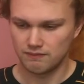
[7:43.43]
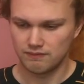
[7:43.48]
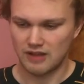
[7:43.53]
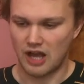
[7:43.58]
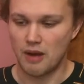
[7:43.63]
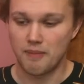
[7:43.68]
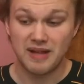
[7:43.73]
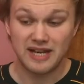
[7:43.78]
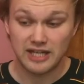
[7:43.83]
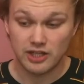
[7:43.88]

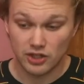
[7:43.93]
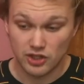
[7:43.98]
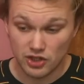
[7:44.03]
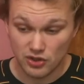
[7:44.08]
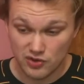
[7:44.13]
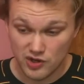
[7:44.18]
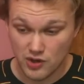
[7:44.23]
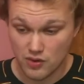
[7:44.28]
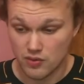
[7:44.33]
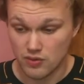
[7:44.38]
How many can you
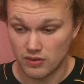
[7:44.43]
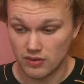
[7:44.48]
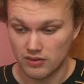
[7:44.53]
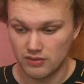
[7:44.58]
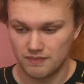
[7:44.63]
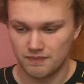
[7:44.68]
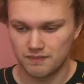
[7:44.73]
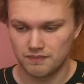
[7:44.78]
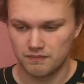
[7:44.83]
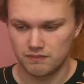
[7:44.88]
do?
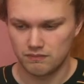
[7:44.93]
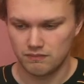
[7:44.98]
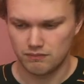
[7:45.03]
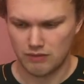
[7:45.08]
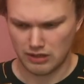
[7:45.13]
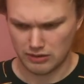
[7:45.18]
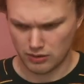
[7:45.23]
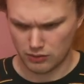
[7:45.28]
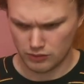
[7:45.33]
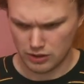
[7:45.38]

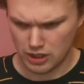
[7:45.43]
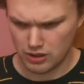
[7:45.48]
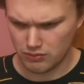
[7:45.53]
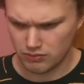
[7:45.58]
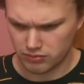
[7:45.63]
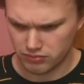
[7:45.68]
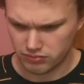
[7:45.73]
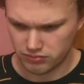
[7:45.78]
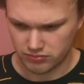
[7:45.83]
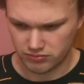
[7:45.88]
I don't
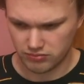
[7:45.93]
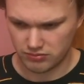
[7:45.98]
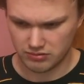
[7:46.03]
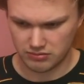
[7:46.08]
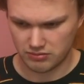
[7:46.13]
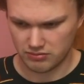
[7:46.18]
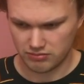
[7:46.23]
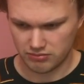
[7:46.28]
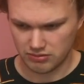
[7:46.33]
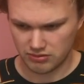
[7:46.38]
know.
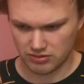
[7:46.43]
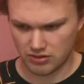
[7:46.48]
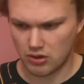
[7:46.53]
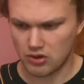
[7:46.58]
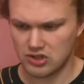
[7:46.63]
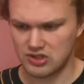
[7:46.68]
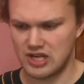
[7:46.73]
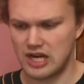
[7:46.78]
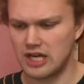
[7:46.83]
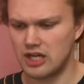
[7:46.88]
As
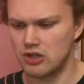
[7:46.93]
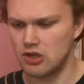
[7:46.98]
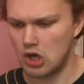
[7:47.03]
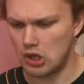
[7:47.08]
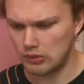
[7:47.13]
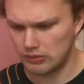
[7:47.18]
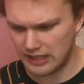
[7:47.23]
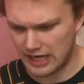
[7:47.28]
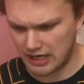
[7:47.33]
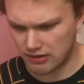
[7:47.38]
long as I can
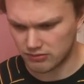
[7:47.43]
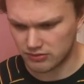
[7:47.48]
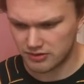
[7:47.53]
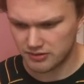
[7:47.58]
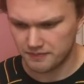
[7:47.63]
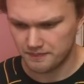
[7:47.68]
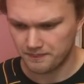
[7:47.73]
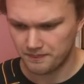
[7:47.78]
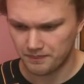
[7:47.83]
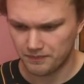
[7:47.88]
hold out.
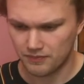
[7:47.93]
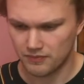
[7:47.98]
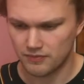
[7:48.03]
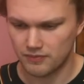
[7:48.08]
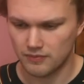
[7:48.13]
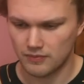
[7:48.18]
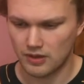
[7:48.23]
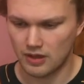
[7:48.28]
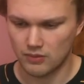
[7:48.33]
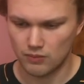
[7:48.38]

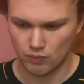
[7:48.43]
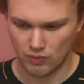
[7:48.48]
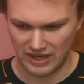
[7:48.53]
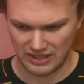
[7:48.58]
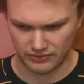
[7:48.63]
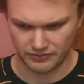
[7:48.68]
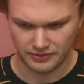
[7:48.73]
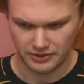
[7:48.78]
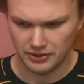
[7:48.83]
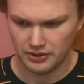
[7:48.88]

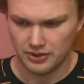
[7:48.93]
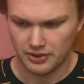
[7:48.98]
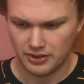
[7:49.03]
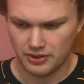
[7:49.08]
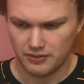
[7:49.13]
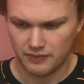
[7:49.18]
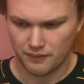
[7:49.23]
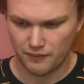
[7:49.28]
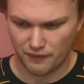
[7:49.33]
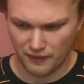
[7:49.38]
Well,
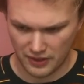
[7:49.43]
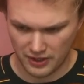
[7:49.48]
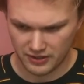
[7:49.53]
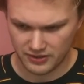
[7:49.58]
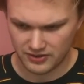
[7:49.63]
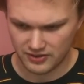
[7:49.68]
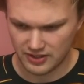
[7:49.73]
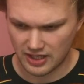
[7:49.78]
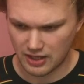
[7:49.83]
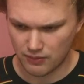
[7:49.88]

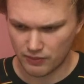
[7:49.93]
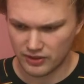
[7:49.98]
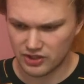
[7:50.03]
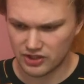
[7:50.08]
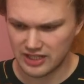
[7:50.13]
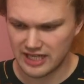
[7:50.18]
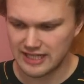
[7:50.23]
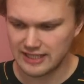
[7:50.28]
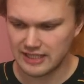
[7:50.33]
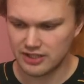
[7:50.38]
first, I
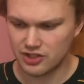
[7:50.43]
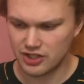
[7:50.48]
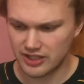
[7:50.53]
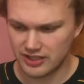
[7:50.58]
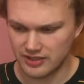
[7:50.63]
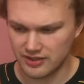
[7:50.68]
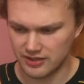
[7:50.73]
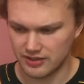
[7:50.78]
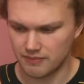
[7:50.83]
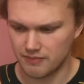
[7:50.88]
wish Lady
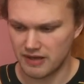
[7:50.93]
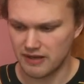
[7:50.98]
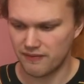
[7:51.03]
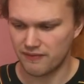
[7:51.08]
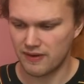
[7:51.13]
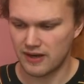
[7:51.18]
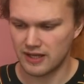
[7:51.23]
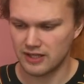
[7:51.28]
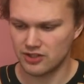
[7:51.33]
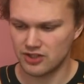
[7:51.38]
Chittenden may
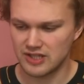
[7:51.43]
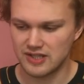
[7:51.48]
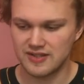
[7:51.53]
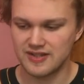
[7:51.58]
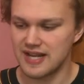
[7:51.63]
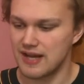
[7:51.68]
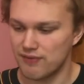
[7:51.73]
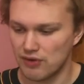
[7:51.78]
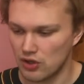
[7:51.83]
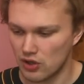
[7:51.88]
find she's
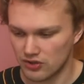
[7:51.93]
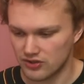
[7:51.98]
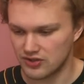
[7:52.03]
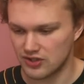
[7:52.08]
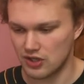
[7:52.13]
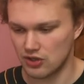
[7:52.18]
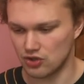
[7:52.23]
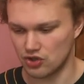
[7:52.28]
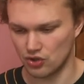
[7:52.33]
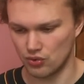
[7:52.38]
never
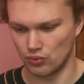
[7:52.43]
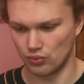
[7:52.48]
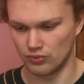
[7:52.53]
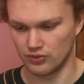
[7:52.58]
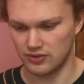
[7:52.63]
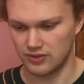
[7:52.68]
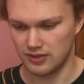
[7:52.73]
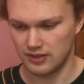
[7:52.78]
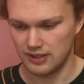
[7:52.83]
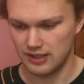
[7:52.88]
lost her
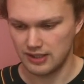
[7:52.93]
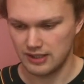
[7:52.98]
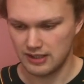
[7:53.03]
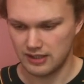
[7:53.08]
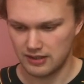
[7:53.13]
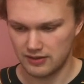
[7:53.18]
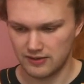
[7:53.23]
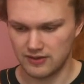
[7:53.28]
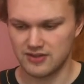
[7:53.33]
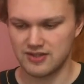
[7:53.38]
jewels.
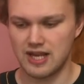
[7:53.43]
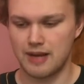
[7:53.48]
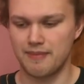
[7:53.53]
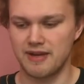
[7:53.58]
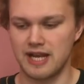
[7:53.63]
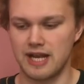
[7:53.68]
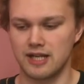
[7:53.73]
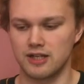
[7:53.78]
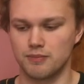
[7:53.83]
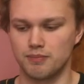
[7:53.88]
The
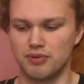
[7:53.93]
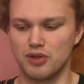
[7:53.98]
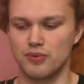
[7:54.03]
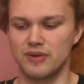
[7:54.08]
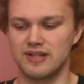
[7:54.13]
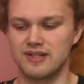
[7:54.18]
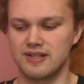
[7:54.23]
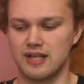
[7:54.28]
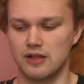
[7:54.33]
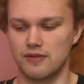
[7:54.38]
Samiad blew
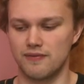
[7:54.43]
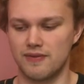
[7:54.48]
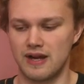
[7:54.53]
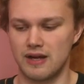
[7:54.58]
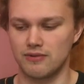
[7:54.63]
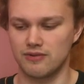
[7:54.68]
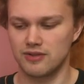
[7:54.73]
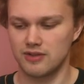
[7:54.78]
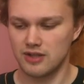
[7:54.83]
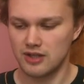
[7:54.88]
itself
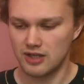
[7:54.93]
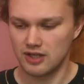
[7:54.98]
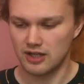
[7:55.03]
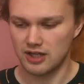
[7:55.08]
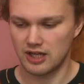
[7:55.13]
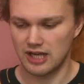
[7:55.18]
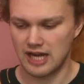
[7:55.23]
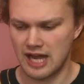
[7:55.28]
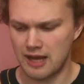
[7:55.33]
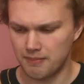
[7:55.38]
out,
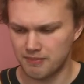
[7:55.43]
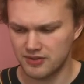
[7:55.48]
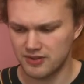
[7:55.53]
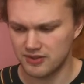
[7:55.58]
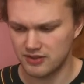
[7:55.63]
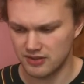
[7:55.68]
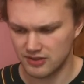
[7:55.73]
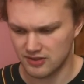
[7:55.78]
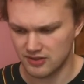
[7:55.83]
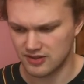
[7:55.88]

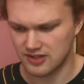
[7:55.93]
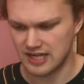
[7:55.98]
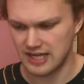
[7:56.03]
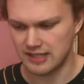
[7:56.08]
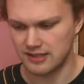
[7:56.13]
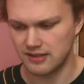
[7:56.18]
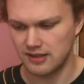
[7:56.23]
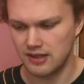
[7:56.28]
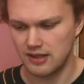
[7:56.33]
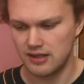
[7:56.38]
collapsed, and
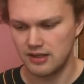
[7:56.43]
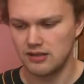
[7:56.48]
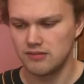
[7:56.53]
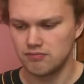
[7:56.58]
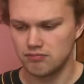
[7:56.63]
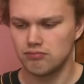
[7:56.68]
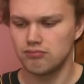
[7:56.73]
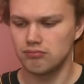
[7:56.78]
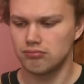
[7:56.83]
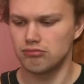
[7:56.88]
said,
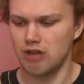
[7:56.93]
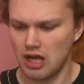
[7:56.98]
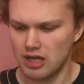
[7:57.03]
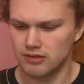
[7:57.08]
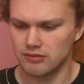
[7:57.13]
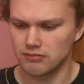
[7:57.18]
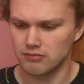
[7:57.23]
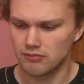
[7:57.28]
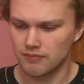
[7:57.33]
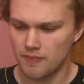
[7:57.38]
Done!